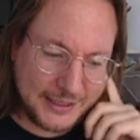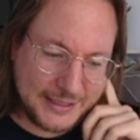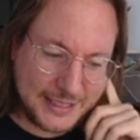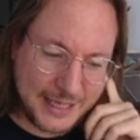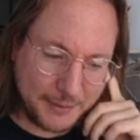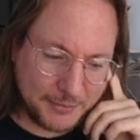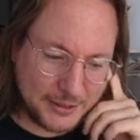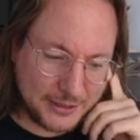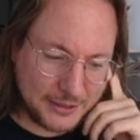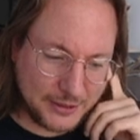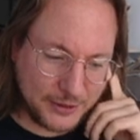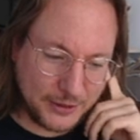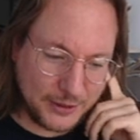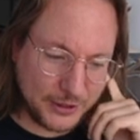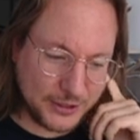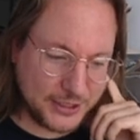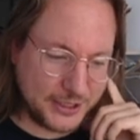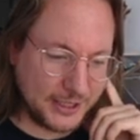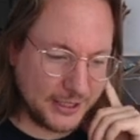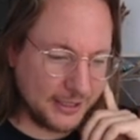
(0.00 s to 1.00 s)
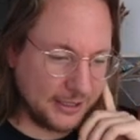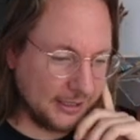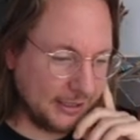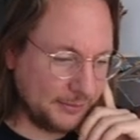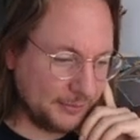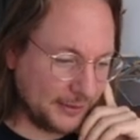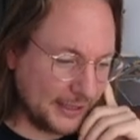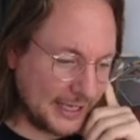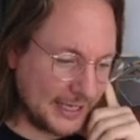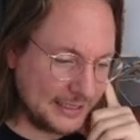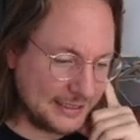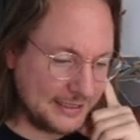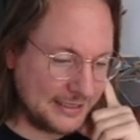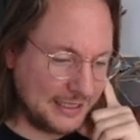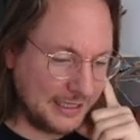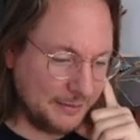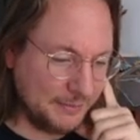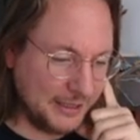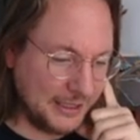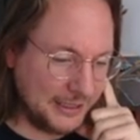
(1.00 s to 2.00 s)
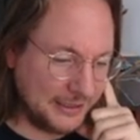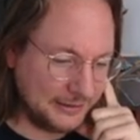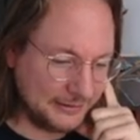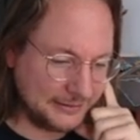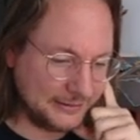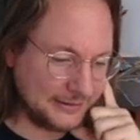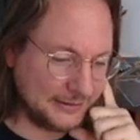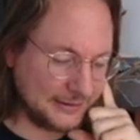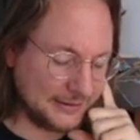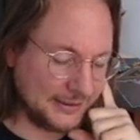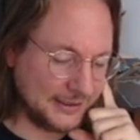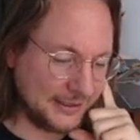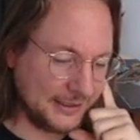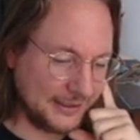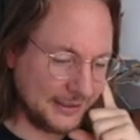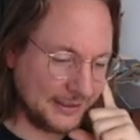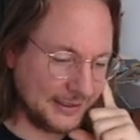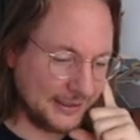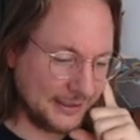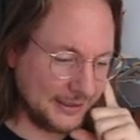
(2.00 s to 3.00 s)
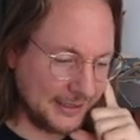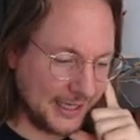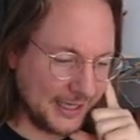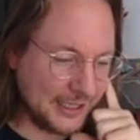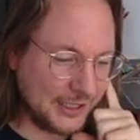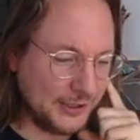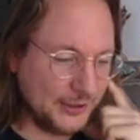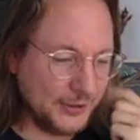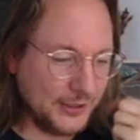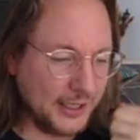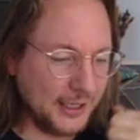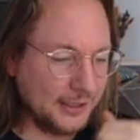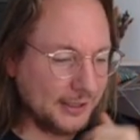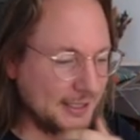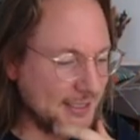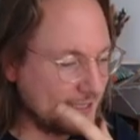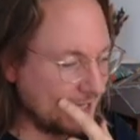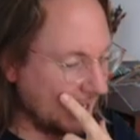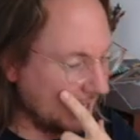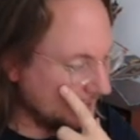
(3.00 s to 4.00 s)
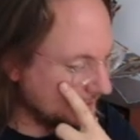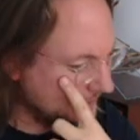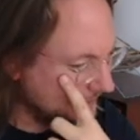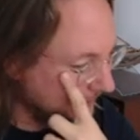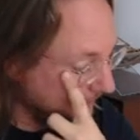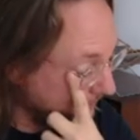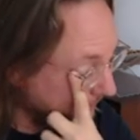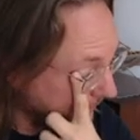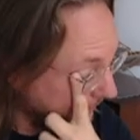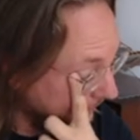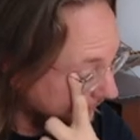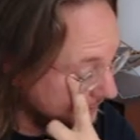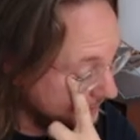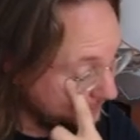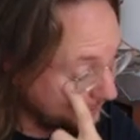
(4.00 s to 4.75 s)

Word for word: tempted to go Psionic Blast Timmy. Uh, I can do that on his end step, though. Let's